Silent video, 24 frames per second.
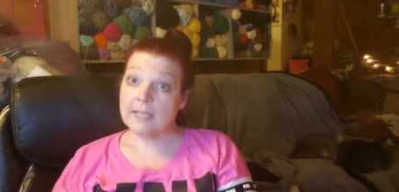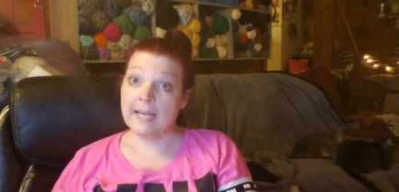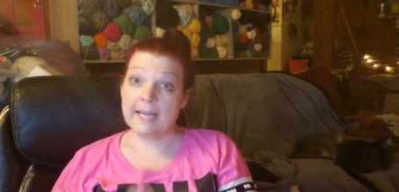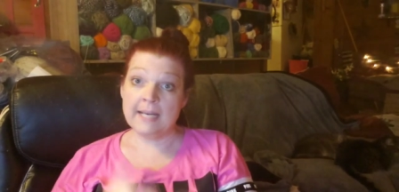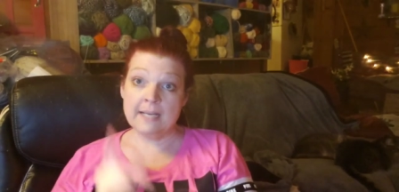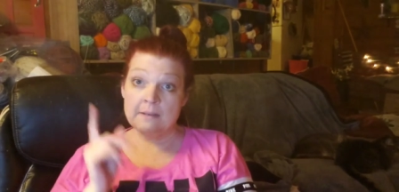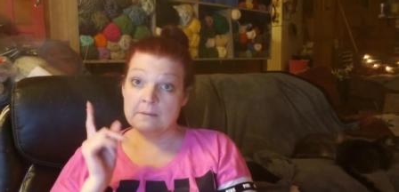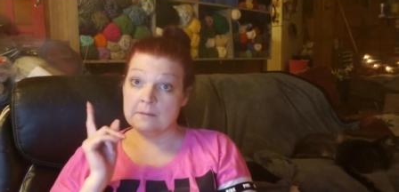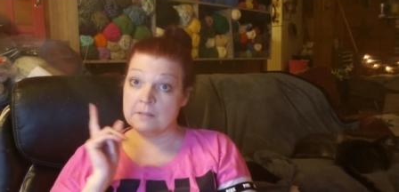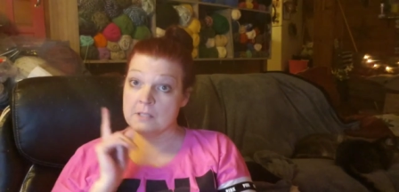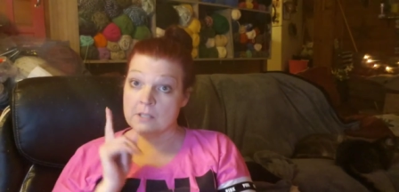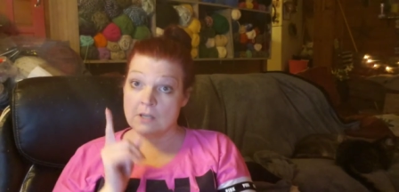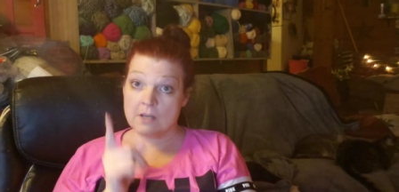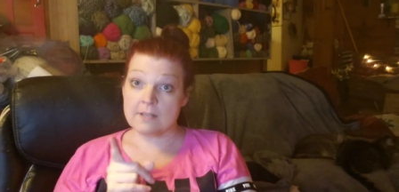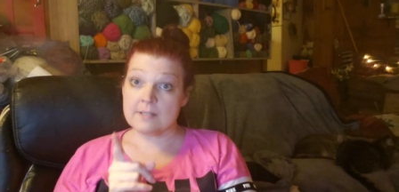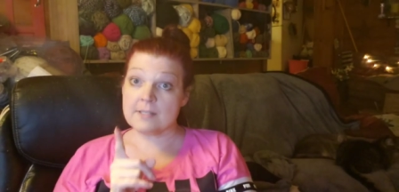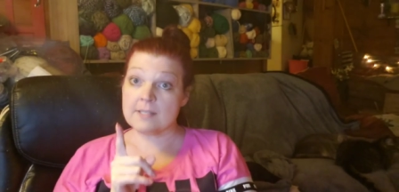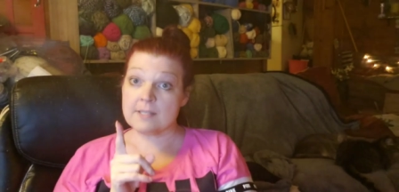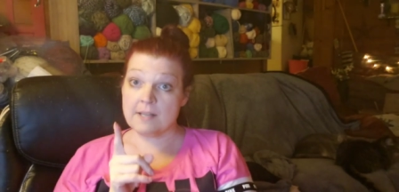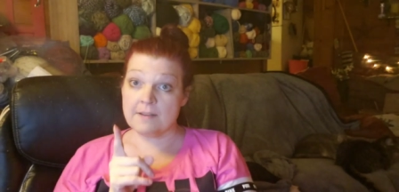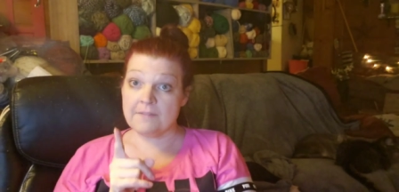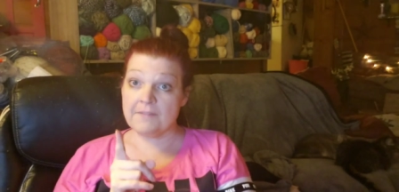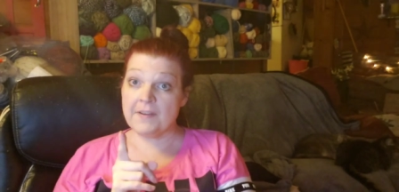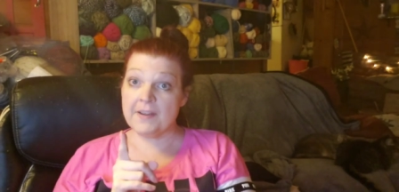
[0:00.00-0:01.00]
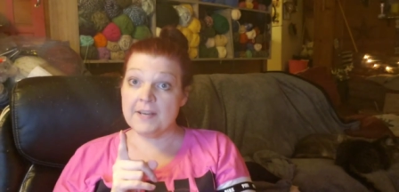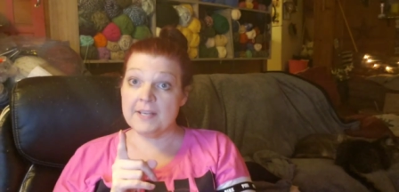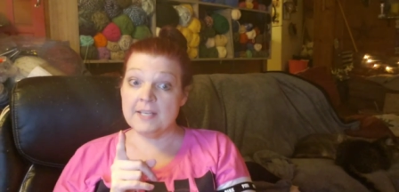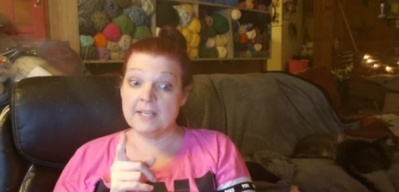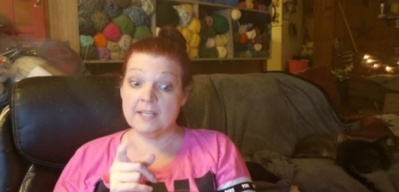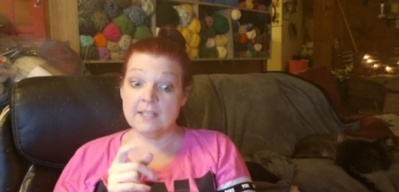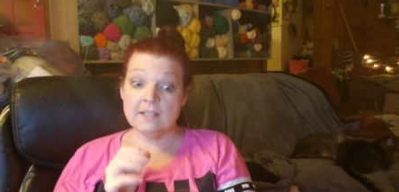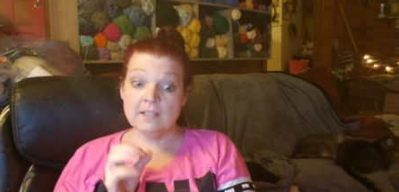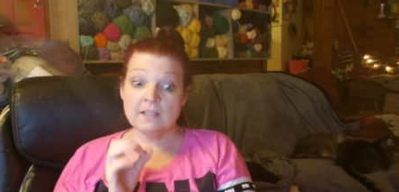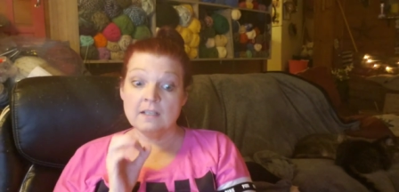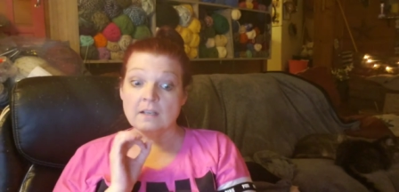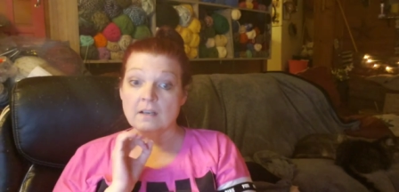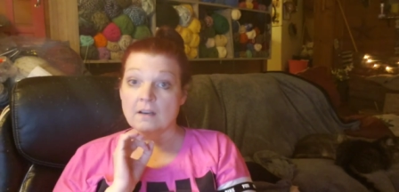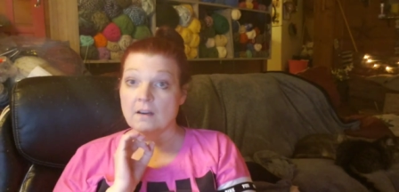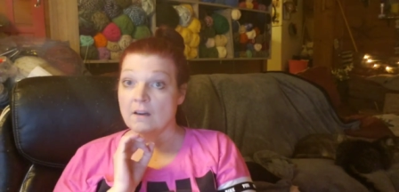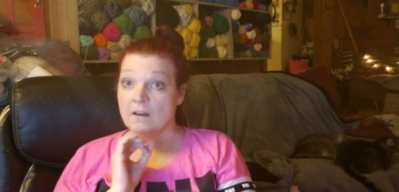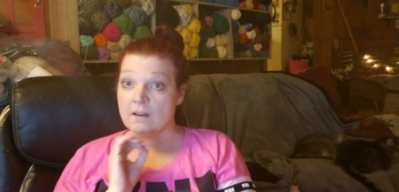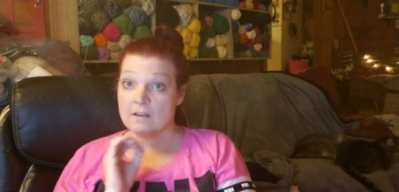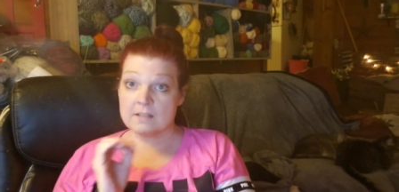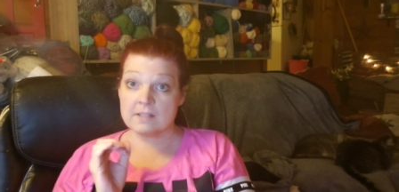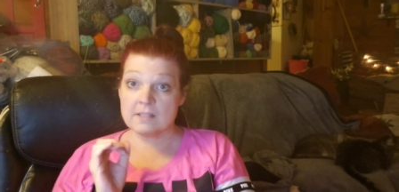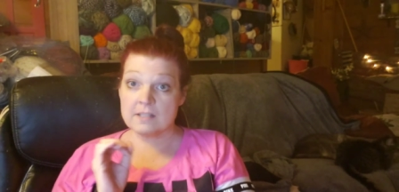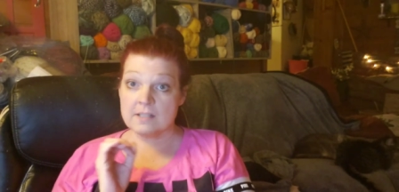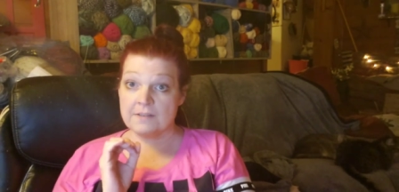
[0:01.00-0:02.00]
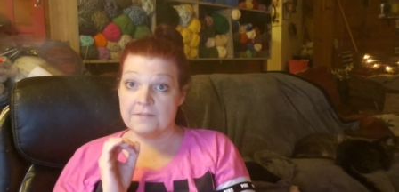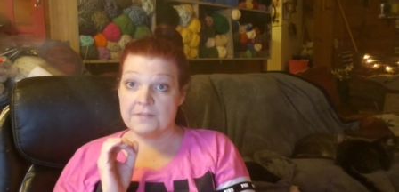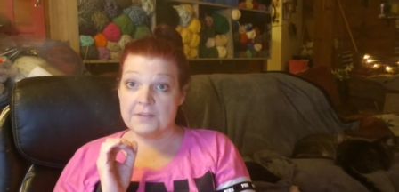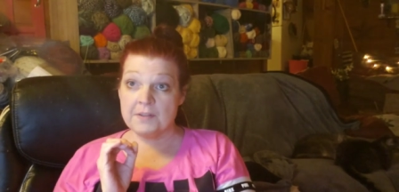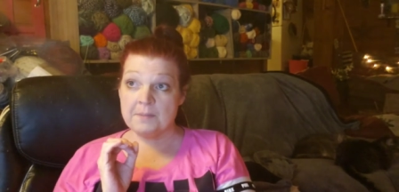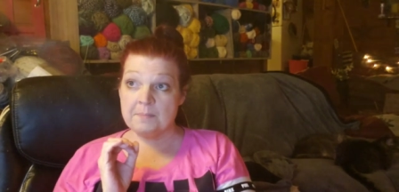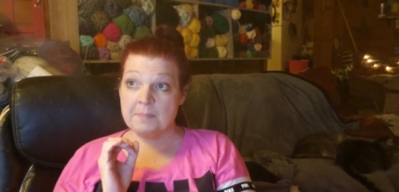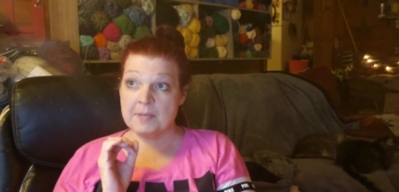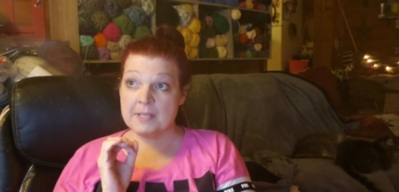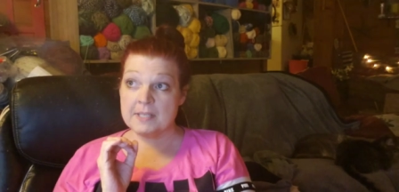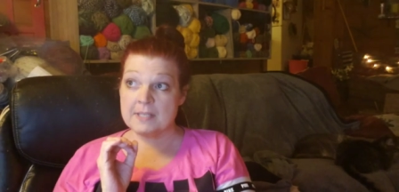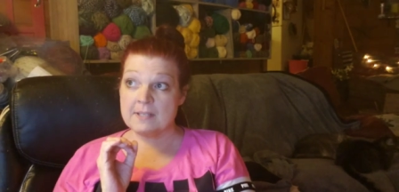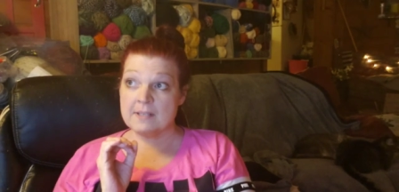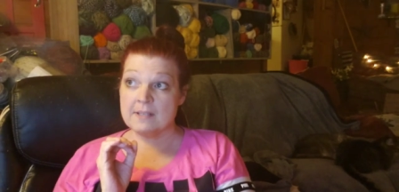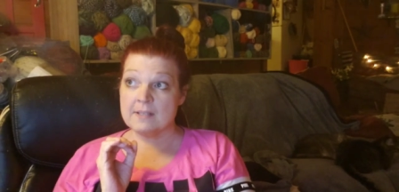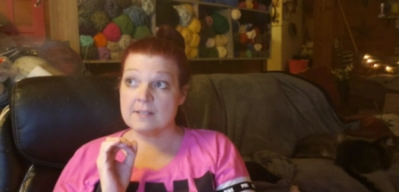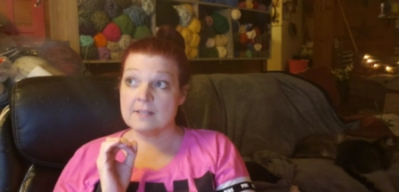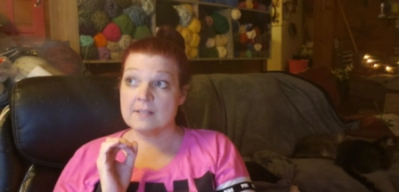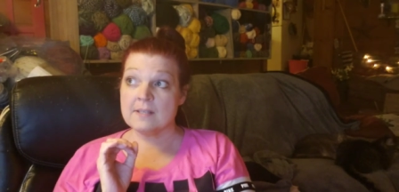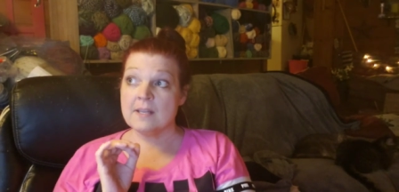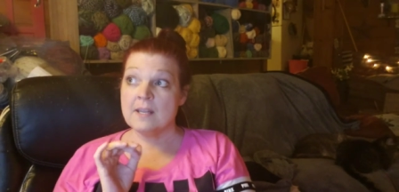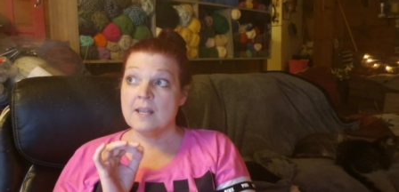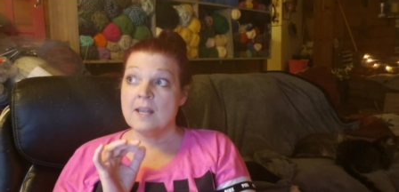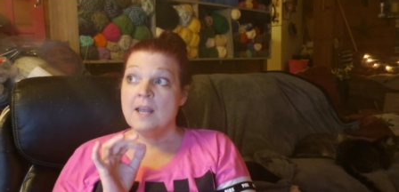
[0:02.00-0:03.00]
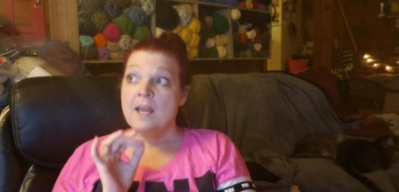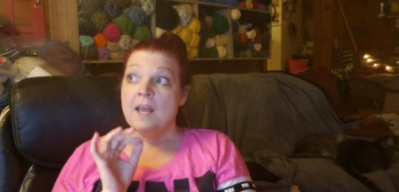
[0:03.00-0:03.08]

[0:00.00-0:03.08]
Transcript: And it was all stuff I needed, all stuff for the business.